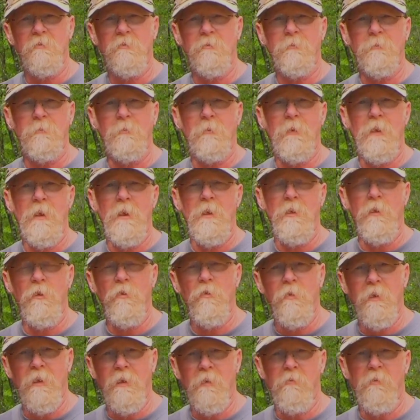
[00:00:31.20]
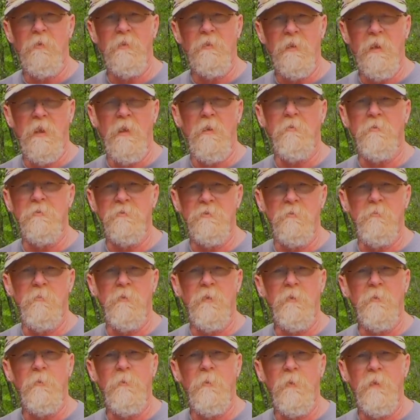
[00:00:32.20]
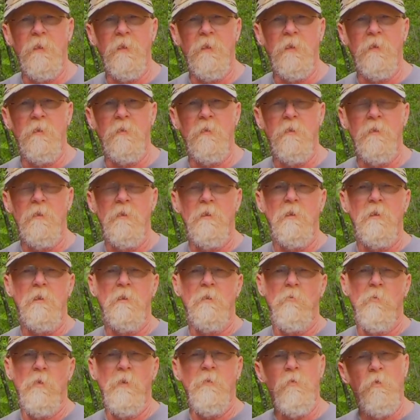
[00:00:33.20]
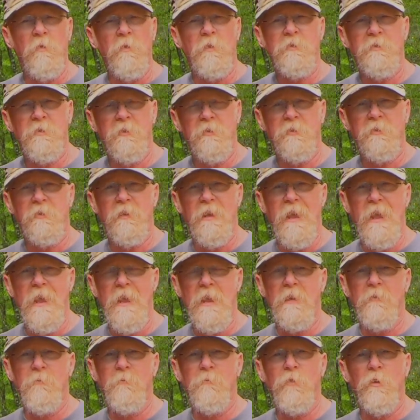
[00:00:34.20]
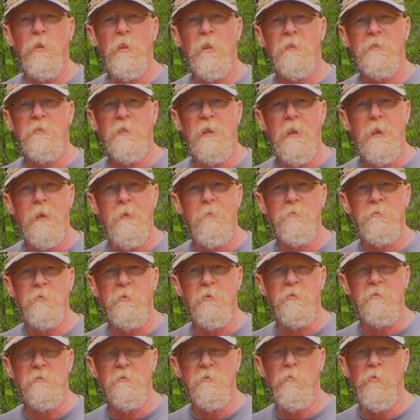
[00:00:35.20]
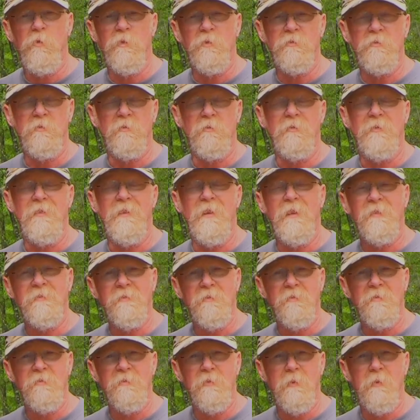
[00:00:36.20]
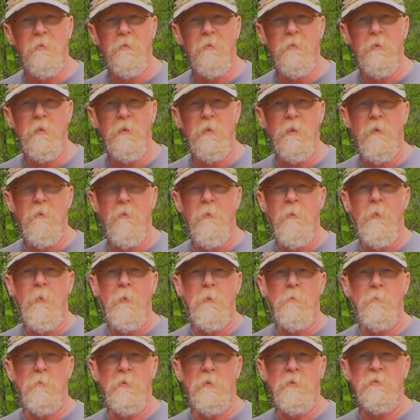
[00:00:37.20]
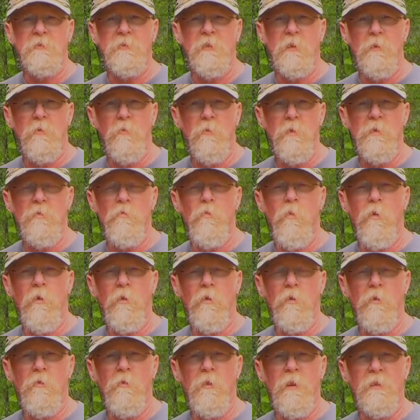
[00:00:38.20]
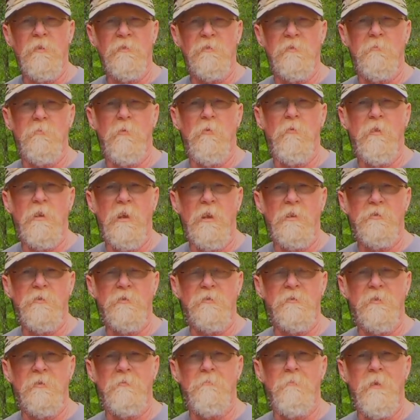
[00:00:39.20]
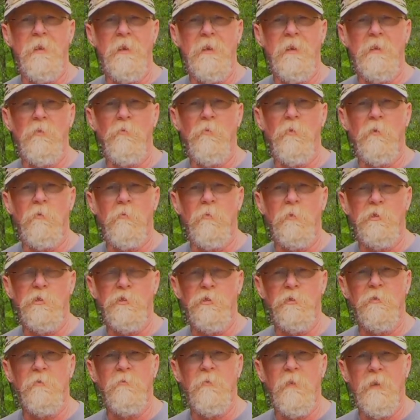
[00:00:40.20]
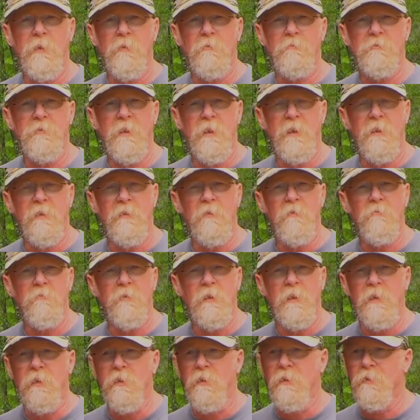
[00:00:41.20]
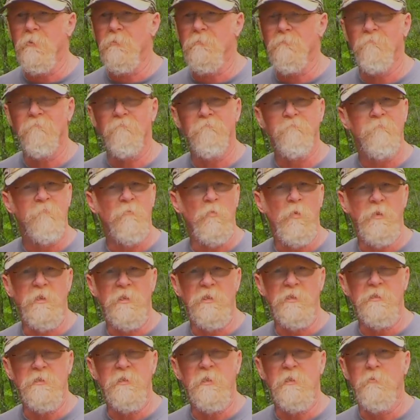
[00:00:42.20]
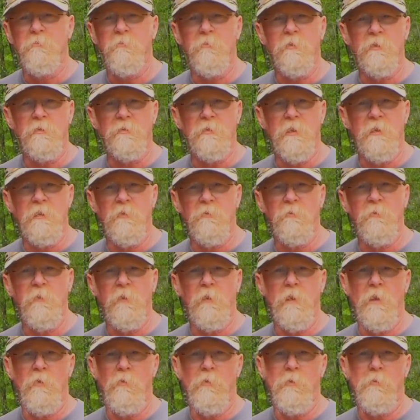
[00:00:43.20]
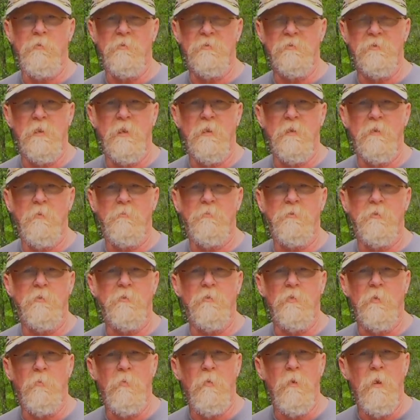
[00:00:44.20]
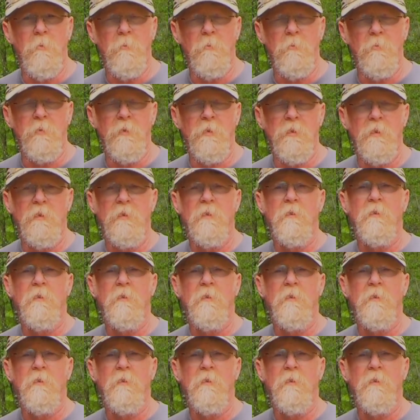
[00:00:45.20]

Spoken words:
I know airing down is a big thing. We've only done it a handful of times because it wasn't necessary, but we were in some locations in Maine where we should have aired down and we just didn't because I didn't feel like we were set up to do it properly.